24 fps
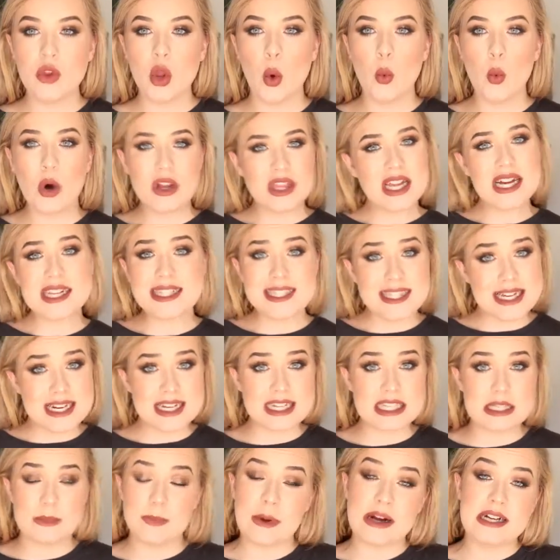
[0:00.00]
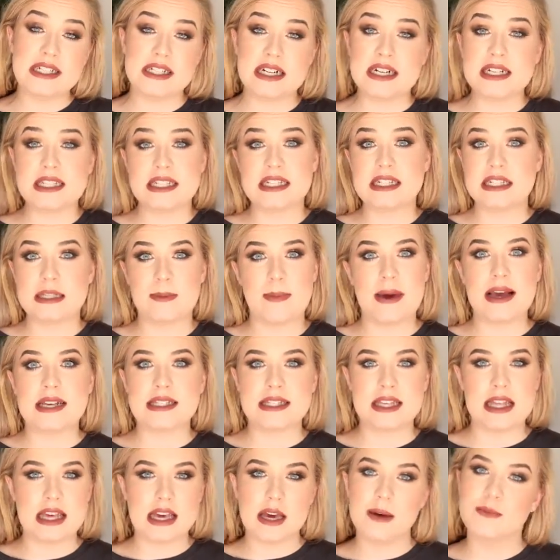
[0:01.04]
What that setting spray does is it
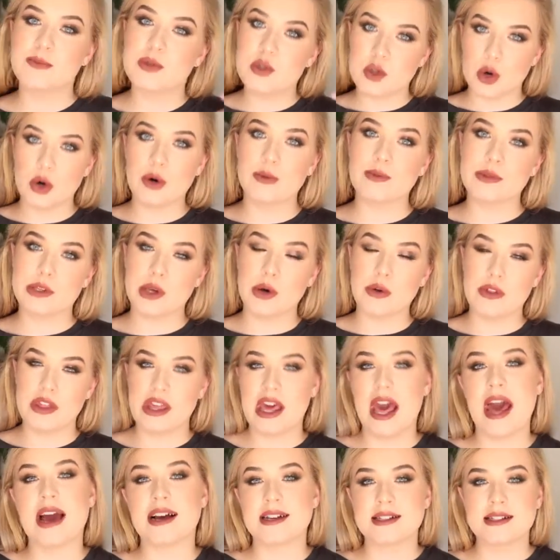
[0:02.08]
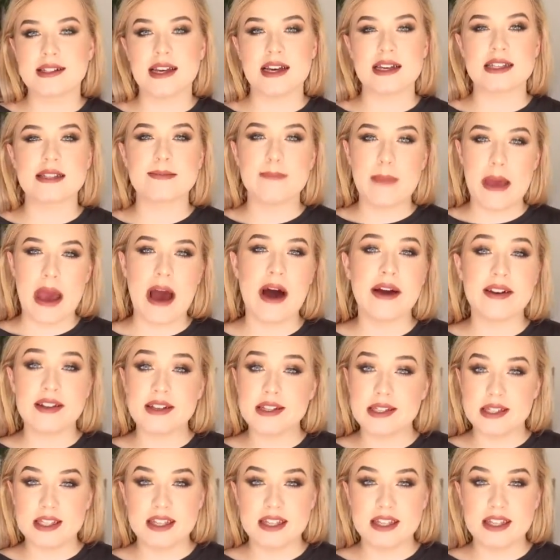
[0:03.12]
basically absorbs all the excess powders